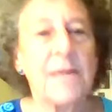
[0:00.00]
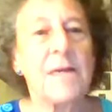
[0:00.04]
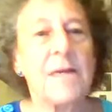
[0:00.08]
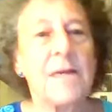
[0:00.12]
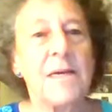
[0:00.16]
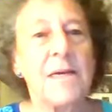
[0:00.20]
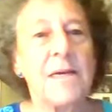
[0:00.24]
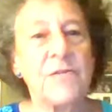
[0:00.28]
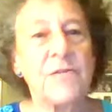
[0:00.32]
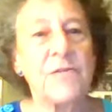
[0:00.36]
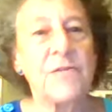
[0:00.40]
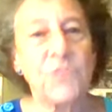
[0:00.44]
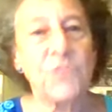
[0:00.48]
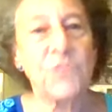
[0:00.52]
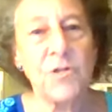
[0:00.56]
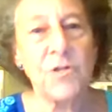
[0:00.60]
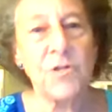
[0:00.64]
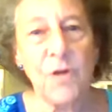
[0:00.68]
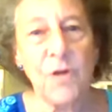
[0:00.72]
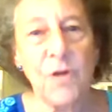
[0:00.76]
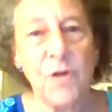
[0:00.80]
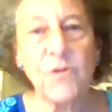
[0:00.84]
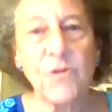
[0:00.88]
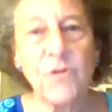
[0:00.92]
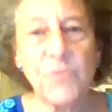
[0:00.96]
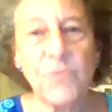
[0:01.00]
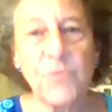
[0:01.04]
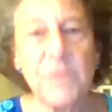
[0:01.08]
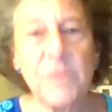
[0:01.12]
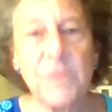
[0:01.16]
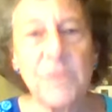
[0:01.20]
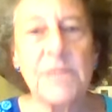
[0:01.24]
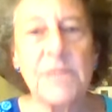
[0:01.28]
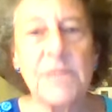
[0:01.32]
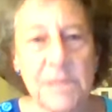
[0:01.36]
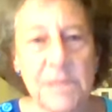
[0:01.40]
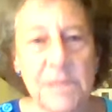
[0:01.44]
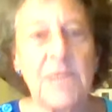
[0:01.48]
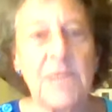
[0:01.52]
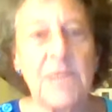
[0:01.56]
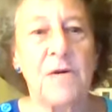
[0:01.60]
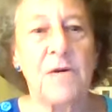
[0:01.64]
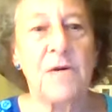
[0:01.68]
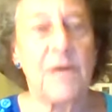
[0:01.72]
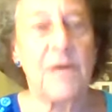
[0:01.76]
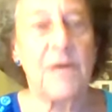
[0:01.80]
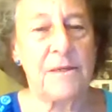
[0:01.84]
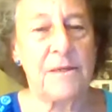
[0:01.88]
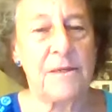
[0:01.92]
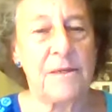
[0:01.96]
is to notice what you're sitting
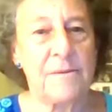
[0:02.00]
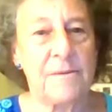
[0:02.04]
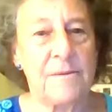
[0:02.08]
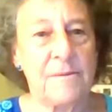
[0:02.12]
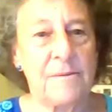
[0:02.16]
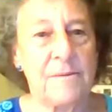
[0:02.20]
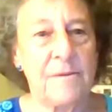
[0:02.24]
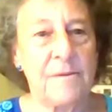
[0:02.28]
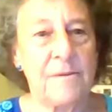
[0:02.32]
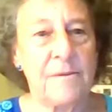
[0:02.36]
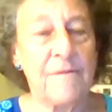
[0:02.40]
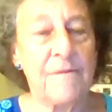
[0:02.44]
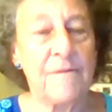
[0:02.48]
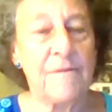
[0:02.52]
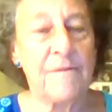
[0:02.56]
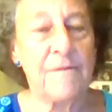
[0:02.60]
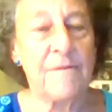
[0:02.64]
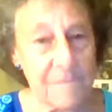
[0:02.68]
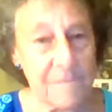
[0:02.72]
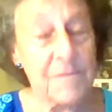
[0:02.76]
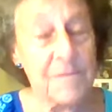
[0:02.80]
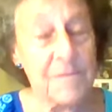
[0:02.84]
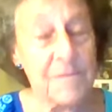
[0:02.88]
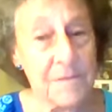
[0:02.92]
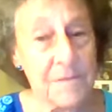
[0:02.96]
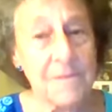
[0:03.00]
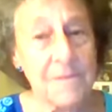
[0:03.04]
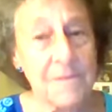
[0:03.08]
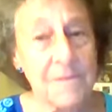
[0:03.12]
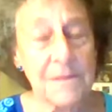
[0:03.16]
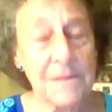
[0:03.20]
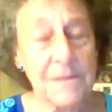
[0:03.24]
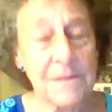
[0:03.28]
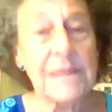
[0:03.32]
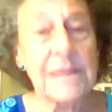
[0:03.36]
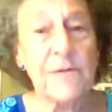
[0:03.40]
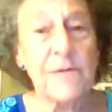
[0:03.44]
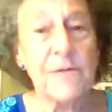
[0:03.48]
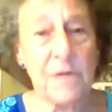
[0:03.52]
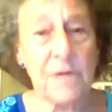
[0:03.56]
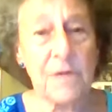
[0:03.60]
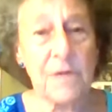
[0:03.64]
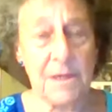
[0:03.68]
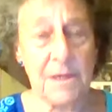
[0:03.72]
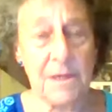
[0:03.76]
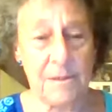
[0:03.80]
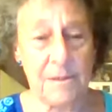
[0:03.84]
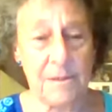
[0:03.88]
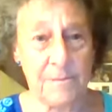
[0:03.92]
on, literally.